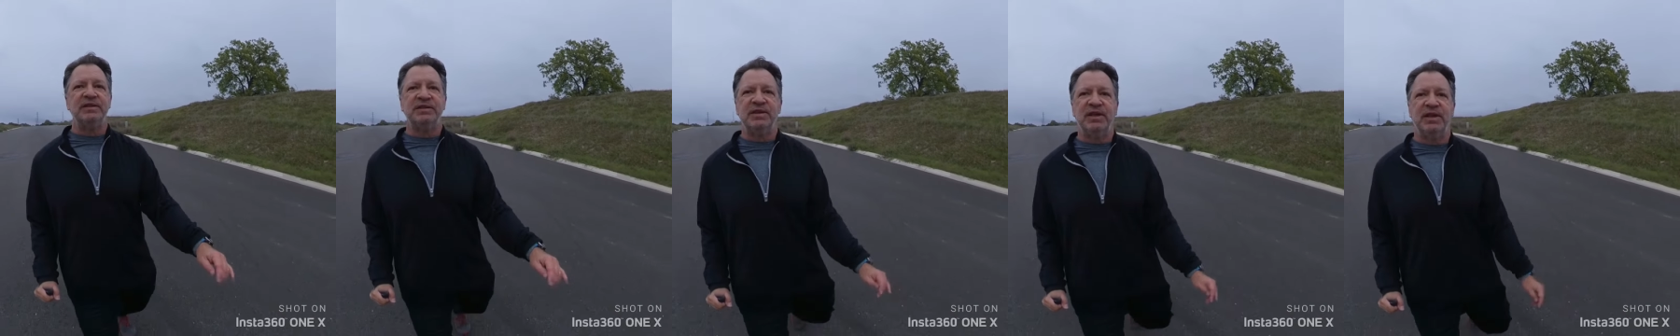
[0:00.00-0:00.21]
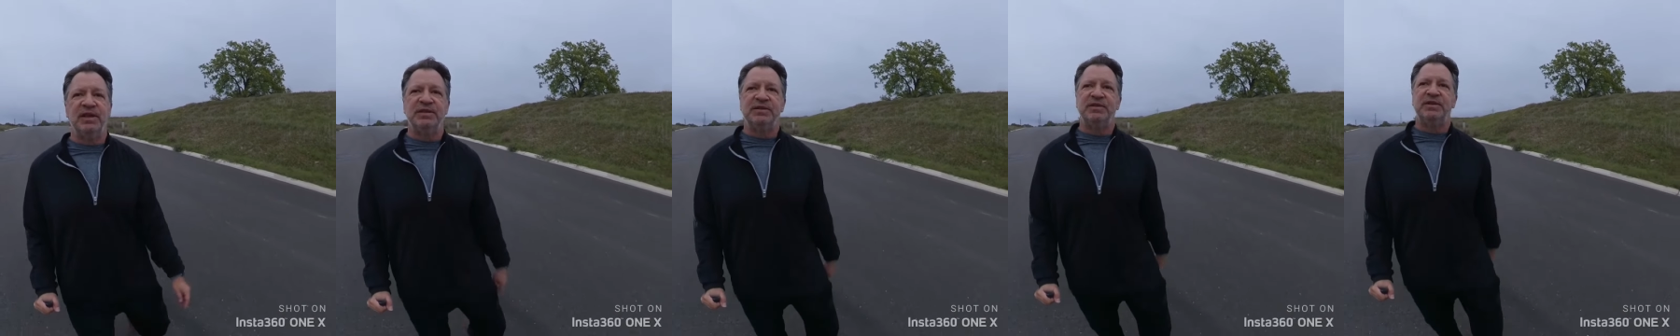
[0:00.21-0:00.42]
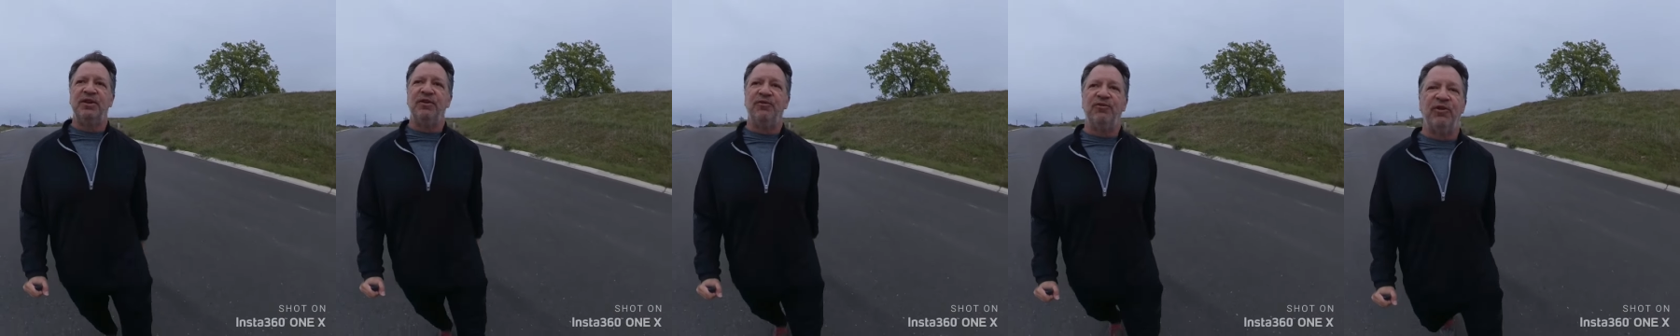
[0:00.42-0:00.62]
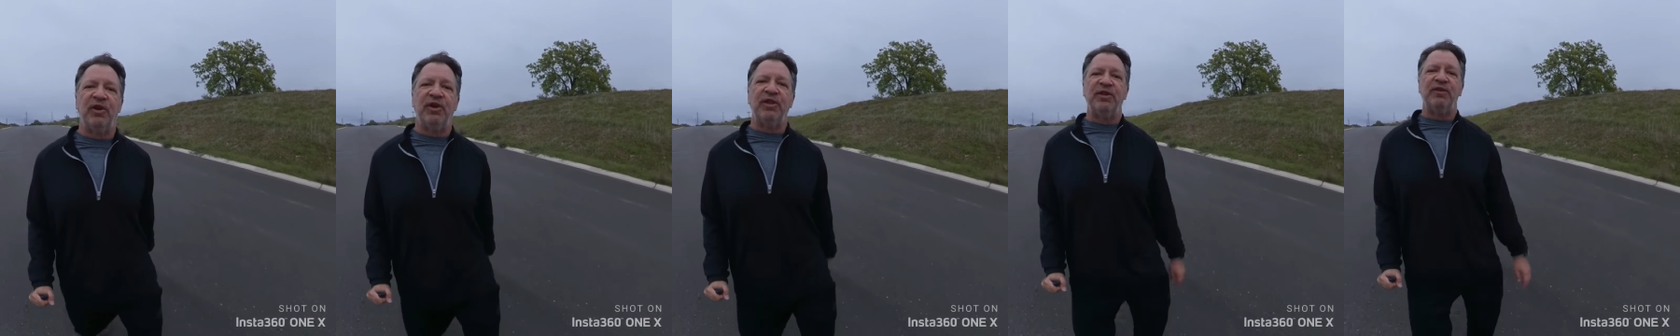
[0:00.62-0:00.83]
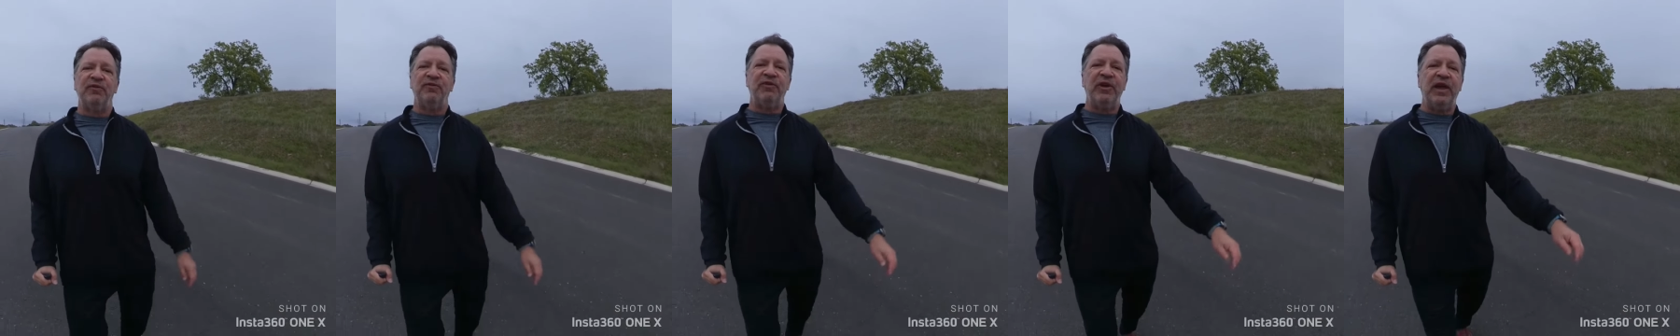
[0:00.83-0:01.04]
so you can see a
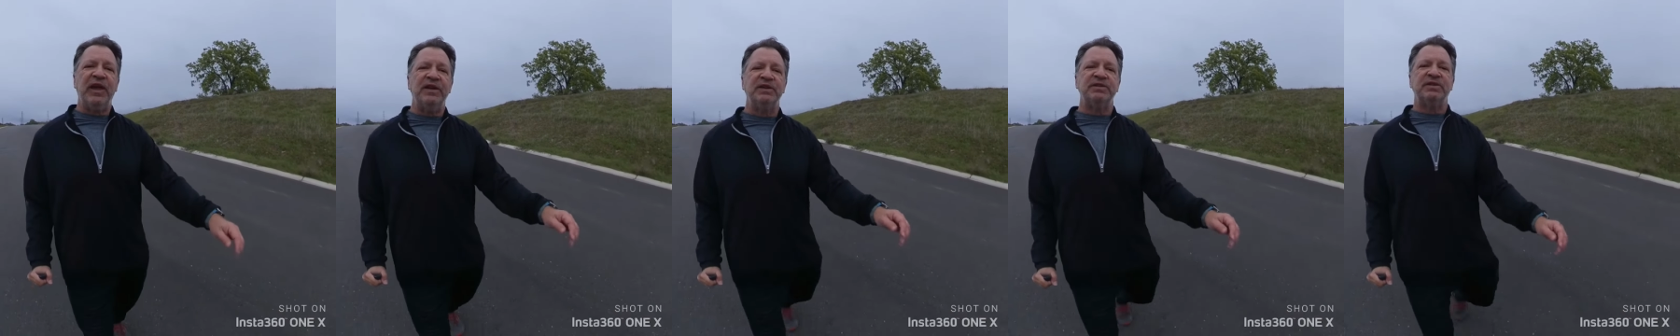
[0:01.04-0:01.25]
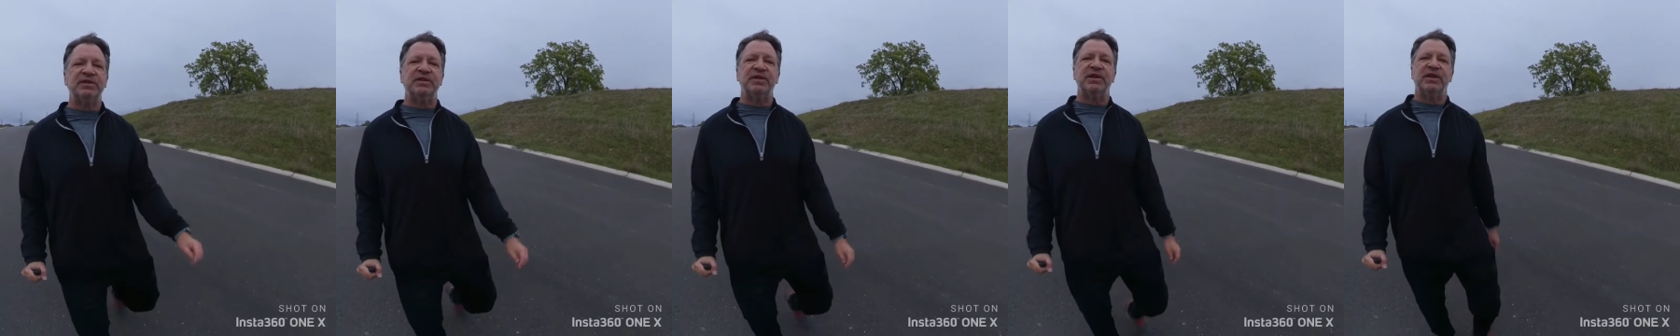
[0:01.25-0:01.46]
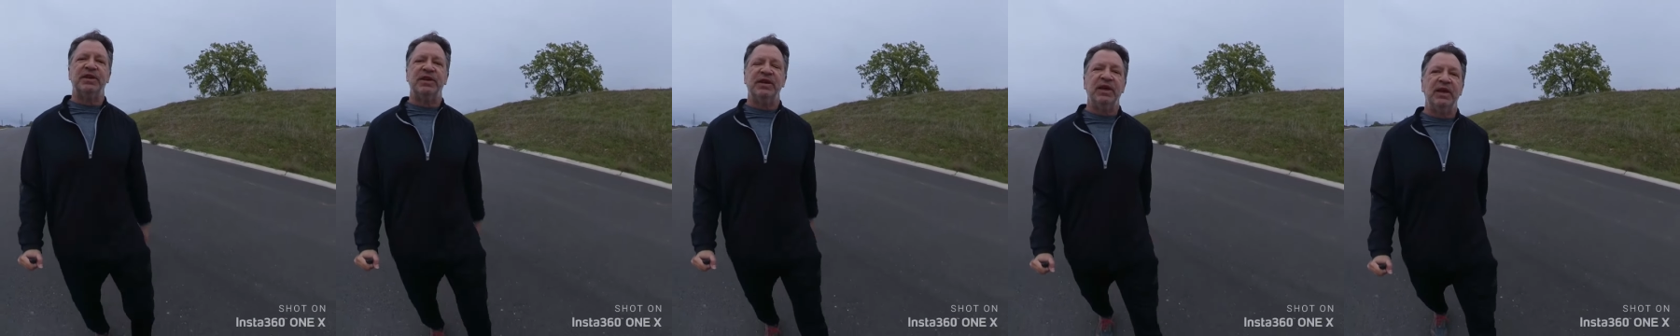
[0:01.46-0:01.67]
friendly face.